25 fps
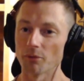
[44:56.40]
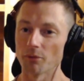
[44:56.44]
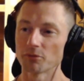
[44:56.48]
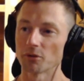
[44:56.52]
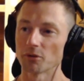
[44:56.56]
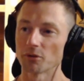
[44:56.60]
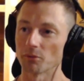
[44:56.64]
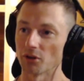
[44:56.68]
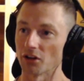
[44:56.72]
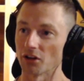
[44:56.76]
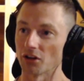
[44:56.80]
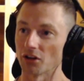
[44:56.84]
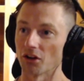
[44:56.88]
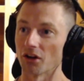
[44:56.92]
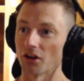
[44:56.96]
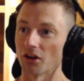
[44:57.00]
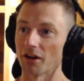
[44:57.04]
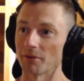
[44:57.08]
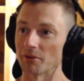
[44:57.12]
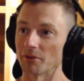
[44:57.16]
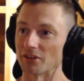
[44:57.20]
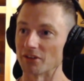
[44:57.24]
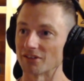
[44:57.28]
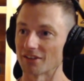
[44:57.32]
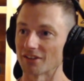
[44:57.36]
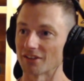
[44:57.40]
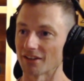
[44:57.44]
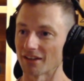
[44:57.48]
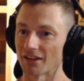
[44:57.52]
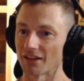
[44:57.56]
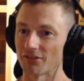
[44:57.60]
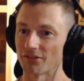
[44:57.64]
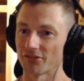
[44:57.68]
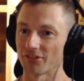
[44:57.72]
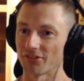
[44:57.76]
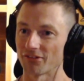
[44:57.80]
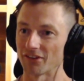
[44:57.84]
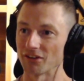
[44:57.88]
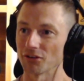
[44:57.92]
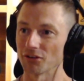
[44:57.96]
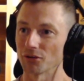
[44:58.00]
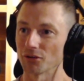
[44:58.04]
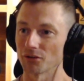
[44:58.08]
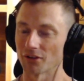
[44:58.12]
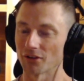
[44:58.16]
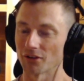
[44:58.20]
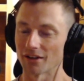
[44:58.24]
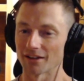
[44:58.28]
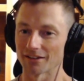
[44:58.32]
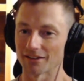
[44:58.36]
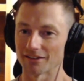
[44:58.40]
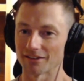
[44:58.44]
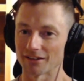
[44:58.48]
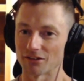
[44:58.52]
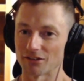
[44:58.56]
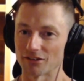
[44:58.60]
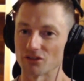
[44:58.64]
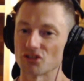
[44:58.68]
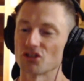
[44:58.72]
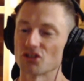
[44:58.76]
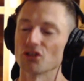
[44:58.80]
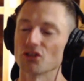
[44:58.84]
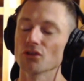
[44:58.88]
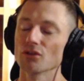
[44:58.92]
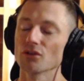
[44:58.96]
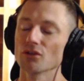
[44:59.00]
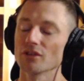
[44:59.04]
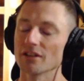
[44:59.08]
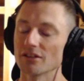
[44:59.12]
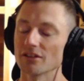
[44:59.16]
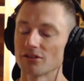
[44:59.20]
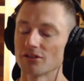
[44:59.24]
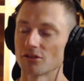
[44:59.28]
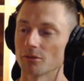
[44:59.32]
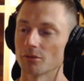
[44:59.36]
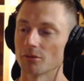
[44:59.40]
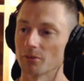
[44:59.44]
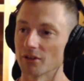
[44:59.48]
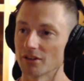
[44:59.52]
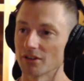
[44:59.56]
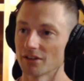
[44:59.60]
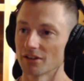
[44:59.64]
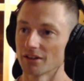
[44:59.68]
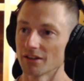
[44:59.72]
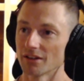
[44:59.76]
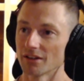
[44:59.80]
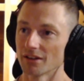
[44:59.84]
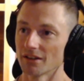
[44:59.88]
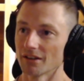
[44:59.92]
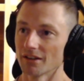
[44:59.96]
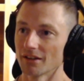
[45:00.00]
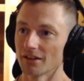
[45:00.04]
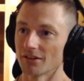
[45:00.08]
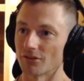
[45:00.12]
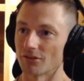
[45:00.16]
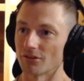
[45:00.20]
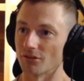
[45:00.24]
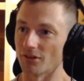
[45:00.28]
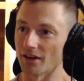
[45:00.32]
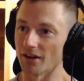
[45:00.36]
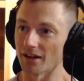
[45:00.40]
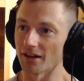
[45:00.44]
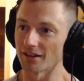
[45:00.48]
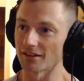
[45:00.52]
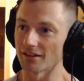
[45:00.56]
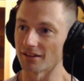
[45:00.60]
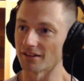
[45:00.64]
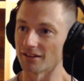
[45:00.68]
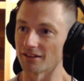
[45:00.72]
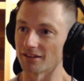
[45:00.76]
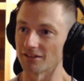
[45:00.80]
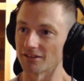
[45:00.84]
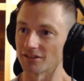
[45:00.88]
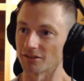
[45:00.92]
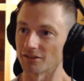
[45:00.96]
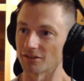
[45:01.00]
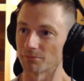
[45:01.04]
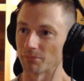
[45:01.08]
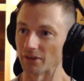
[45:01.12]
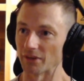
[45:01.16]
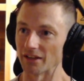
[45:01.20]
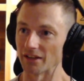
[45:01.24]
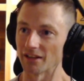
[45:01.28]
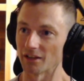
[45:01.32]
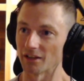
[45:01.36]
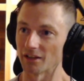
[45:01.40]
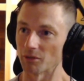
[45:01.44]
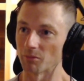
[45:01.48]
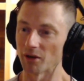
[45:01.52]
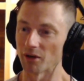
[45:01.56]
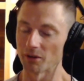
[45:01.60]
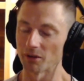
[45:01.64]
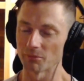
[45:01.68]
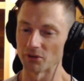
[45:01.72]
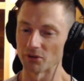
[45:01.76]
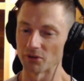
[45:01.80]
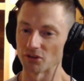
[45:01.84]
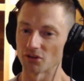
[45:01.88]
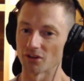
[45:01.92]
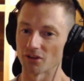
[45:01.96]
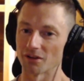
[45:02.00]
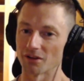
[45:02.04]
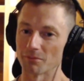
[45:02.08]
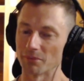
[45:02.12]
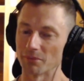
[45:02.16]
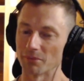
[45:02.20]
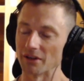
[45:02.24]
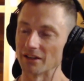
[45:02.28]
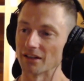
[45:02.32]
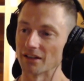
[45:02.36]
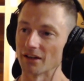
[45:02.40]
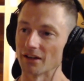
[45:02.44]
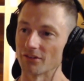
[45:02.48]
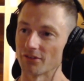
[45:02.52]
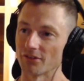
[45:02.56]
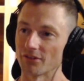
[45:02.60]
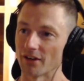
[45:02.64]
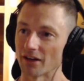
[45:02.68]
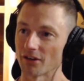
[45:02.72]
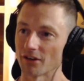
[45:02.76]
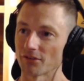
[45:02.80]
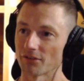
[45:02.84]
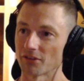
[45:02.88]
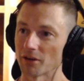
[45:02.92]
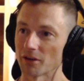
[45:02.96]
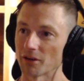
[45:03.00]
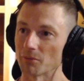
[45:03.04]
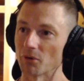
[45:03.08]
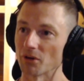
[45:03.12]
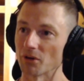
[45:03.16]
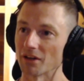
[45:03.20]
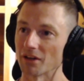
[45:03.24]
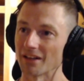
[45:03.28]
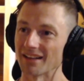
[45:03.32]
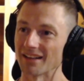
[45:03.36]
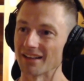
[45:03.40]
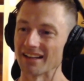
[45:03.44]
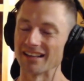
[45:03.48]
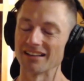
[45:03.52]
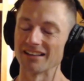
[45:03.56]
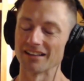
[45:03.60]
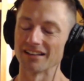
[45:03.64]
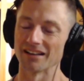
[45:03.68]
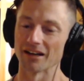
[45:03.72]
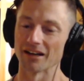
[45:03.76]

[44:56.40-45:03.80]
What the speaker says: optimal alignment so they feel like they're a tuned instrument rather than just beating them up and trying to beat that fat off their body and